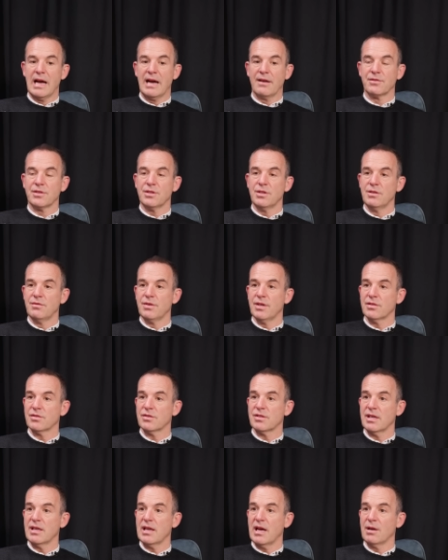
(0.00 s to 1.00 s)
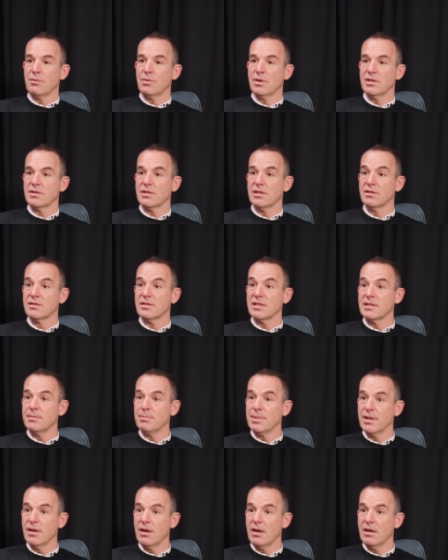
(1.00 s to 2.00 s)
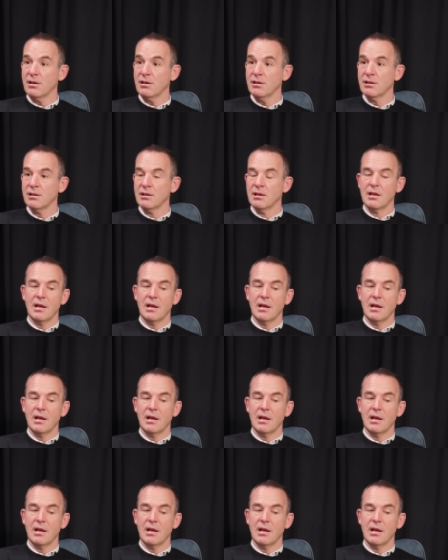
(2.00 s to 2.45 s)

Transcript: after university, I worked in city PR,